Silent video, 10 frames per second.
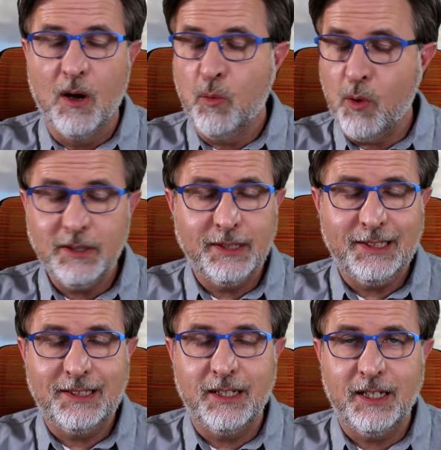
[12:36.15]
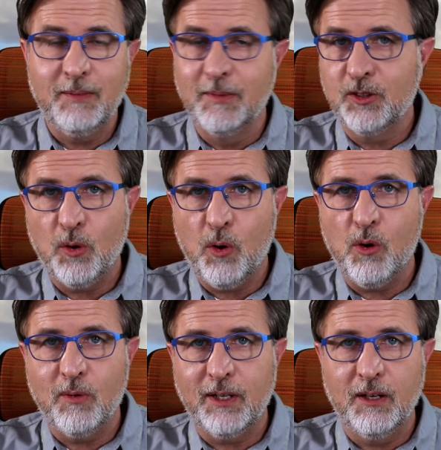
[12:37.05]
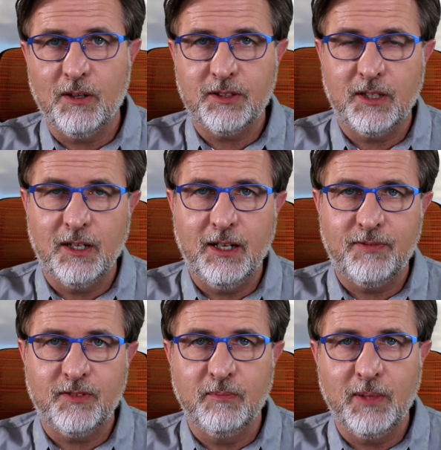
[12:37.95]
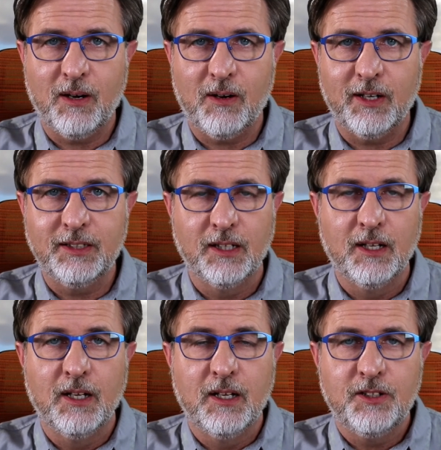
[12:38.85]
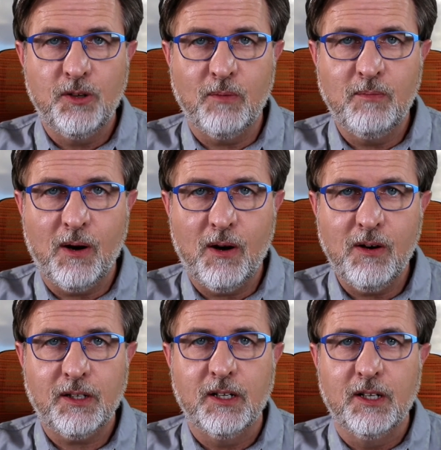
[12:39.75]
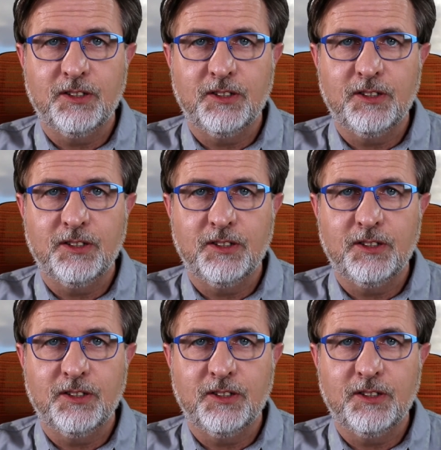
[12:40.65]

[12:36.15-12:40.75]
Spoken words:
One of their team has already left them behind, John Mark.